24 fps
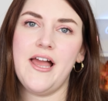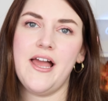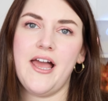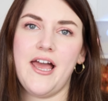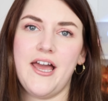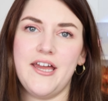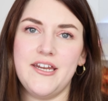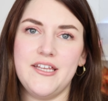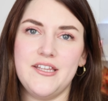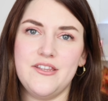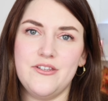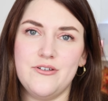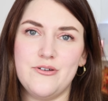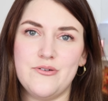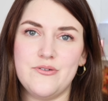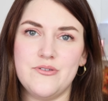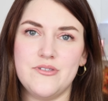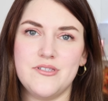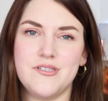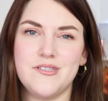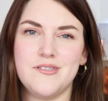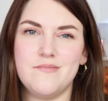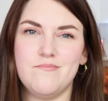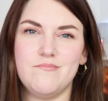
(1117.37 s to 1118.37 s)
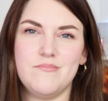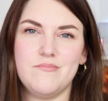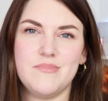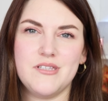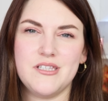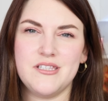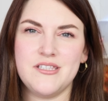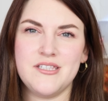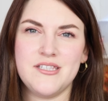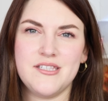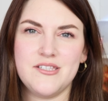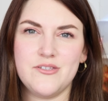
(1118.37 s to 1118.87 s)
Add in those
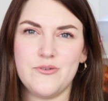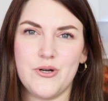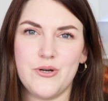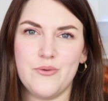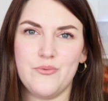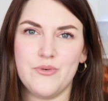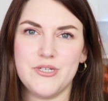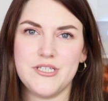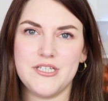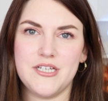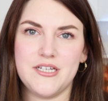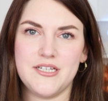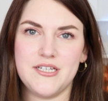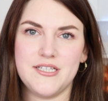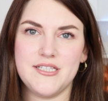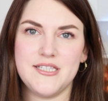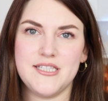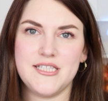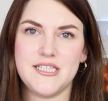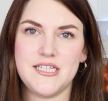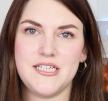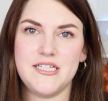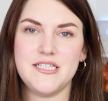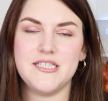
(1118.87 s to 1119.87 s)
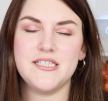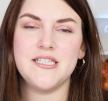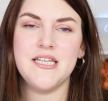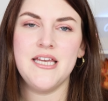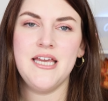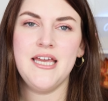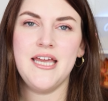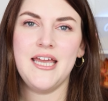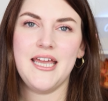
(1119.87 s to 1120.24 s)
sort of redundancies,